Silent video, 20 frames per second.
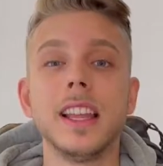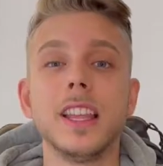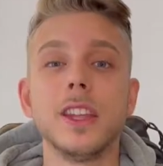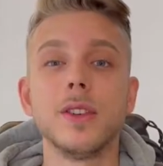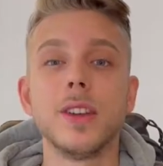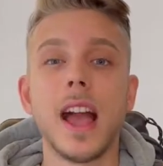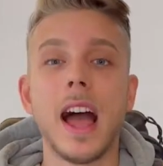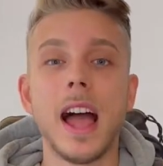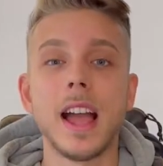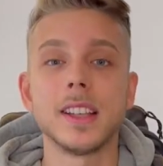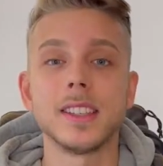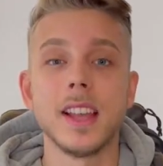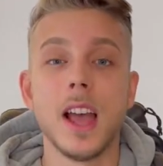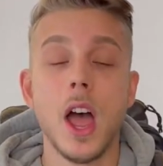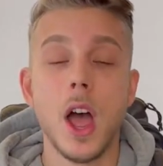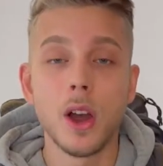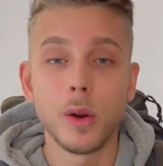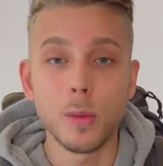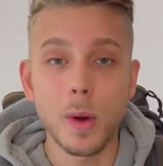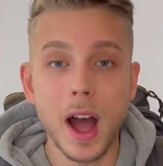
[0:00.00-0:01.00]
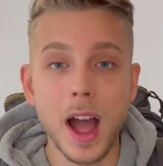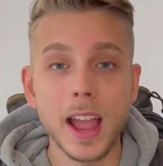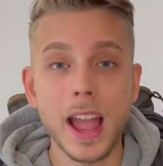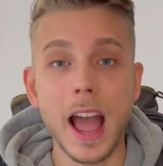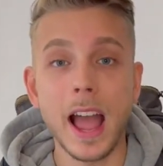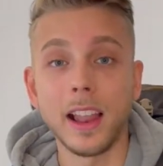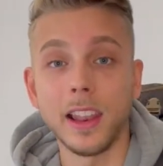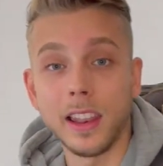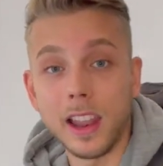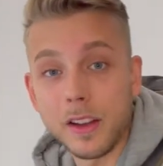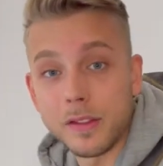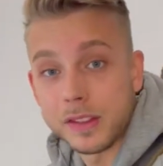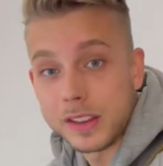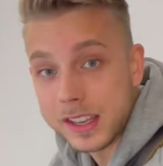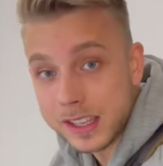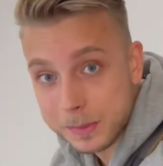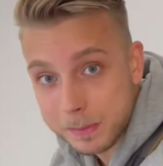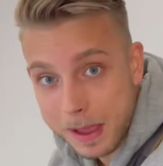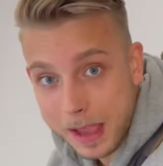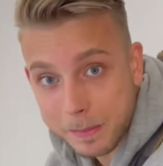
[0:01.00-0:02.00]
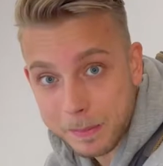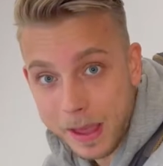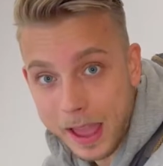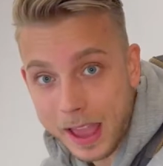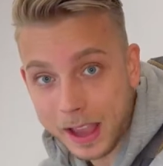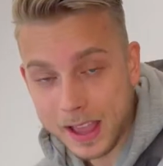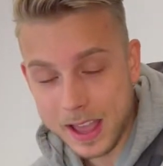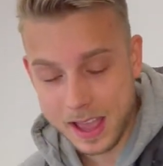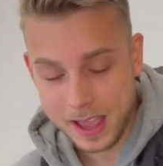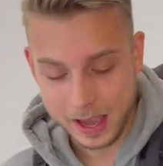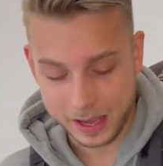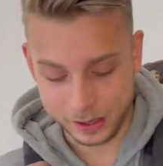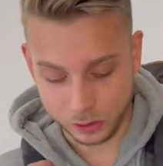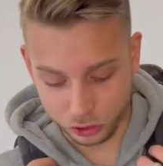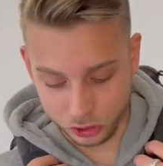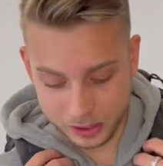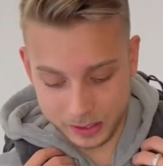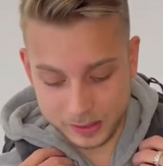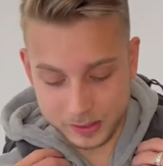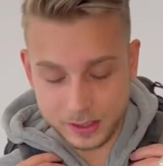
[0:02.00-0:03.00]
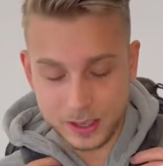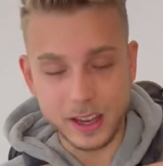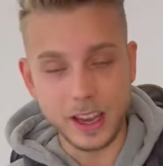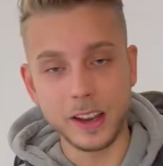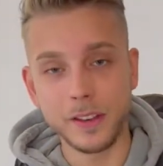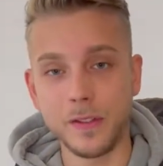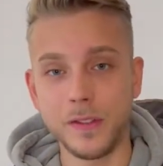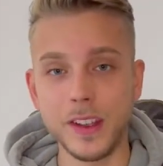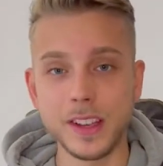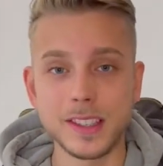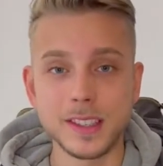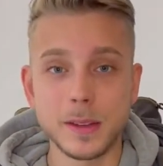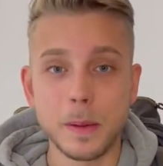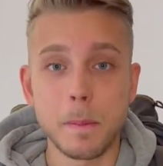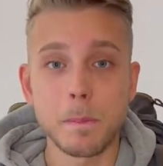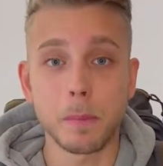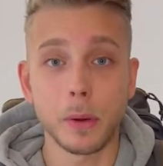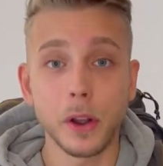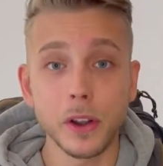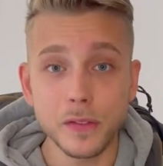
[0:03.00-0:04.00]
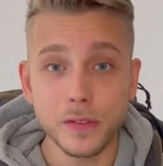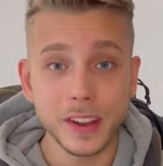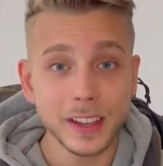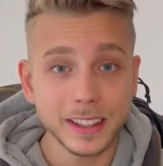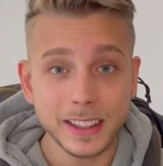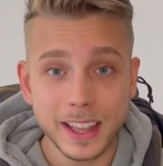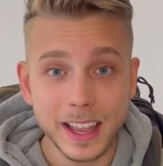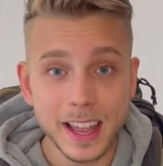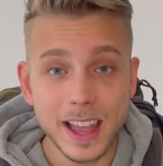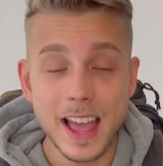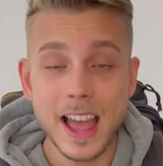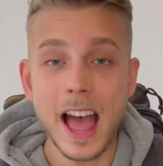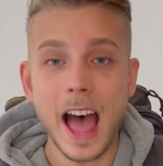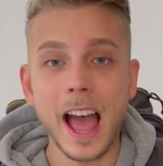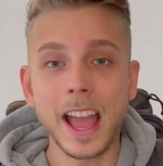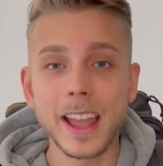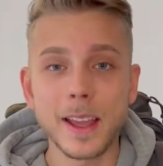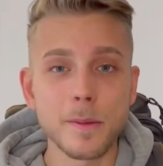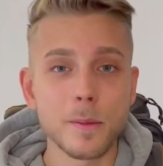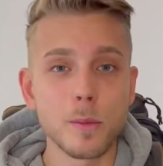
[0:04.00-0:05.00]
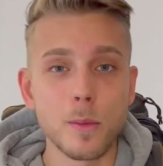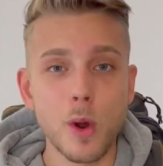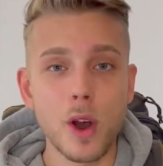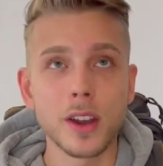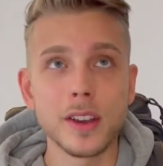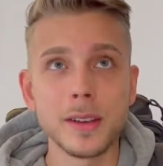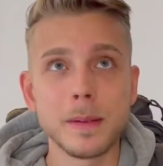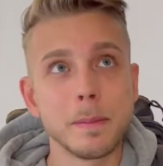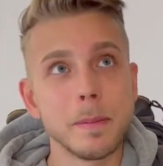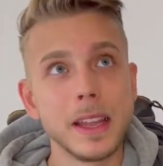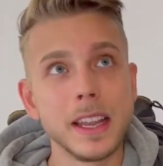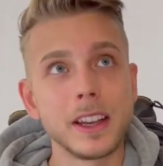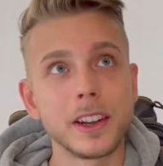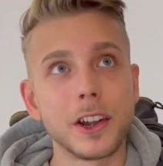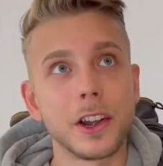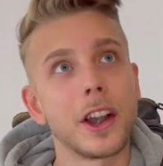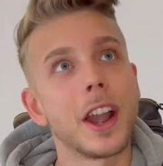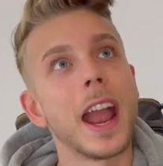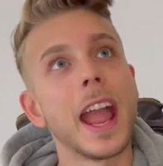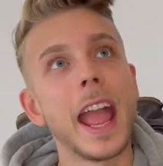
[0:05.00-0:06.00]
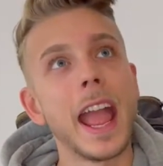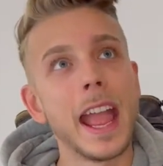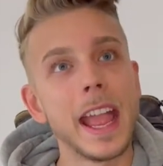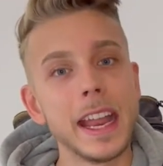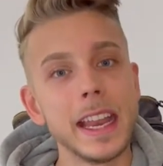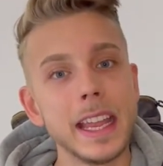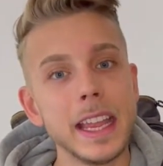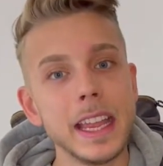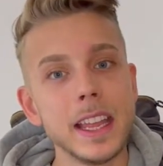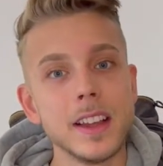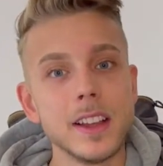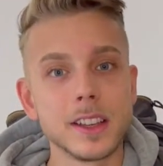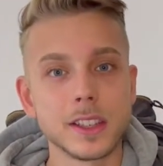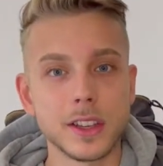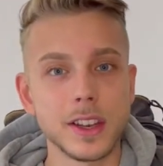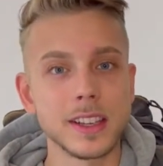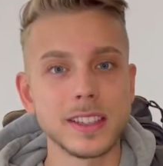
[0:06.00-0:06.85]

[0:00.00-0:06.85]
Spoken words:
you guys why I love this backpack. And as you can see, it fits perfectly. I am 1.80 m, so that's